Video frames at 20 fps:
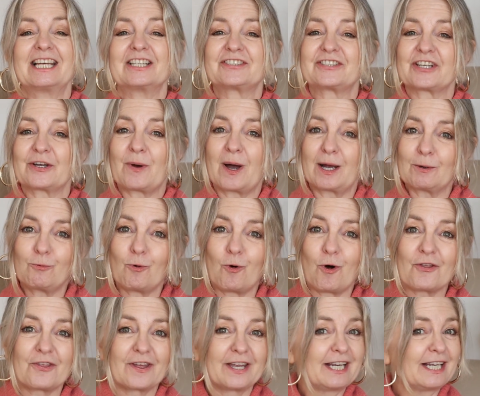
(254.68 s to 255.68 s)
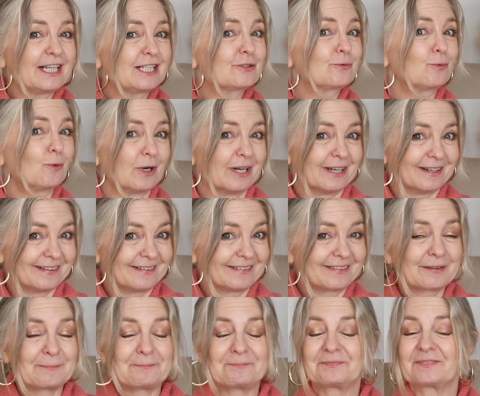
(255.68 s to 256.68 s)
So I wore these
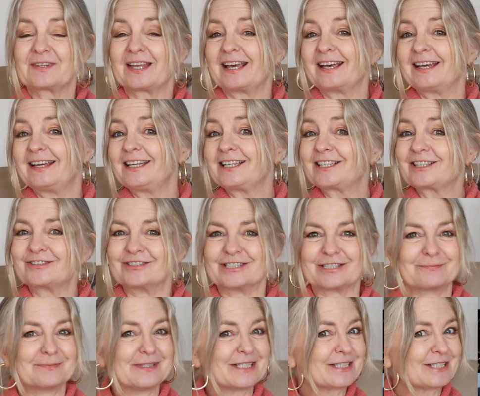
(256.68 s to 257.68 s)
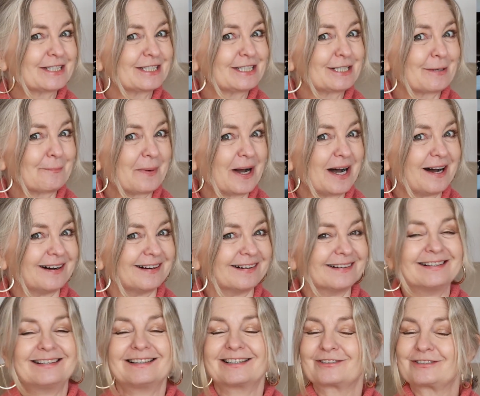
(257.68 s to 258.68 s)
with a Christmas
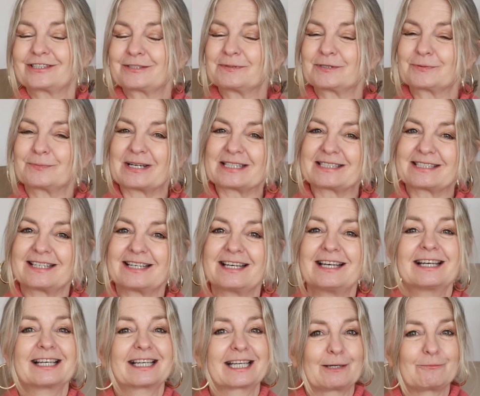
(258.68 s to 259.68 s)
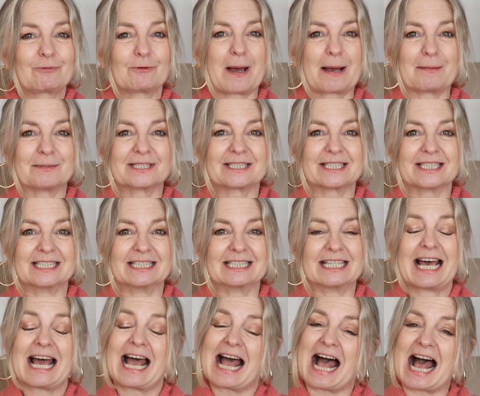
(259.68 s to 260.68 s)
jumper. Christmas sweater, came from
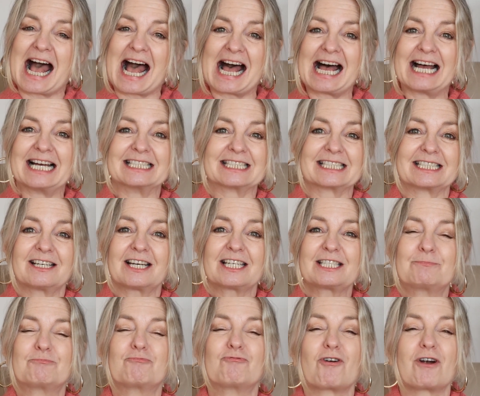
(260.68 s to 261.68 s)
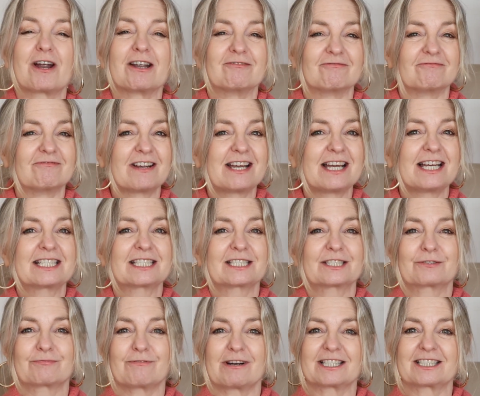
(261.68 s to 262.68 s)
Amazon, and nice bright
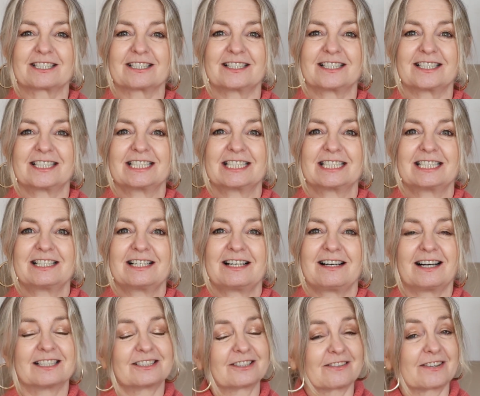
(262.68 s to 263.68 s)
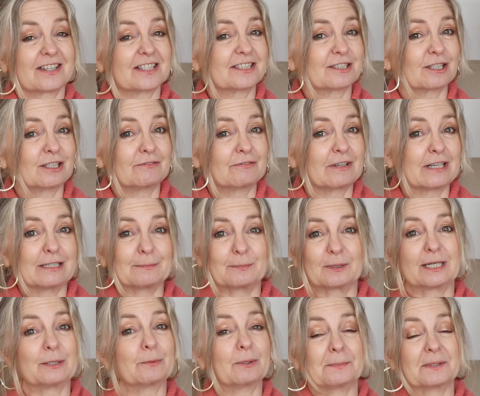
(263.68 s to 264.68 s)
red sweater. I don't know if they're still
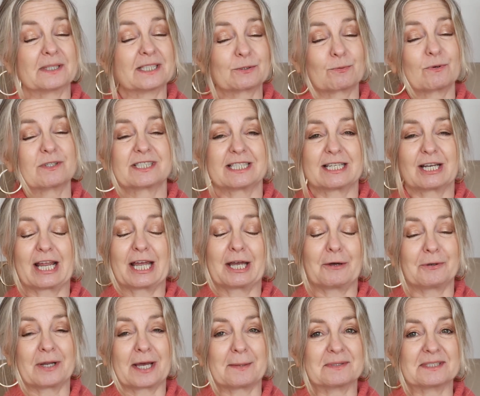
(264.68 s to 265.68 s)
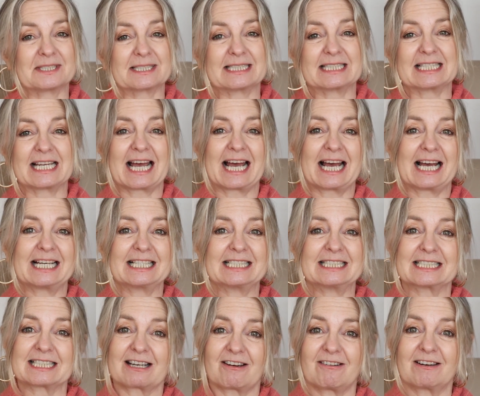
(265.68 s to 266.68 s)
available anyway, but this wasn't on Amazon,
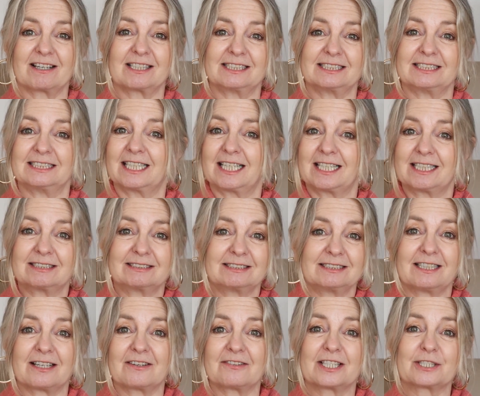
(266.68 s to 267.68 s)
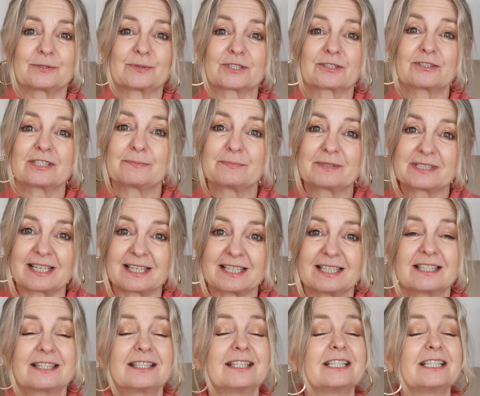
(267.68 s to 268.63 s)
and I, uh, you know, this was Christmas Day.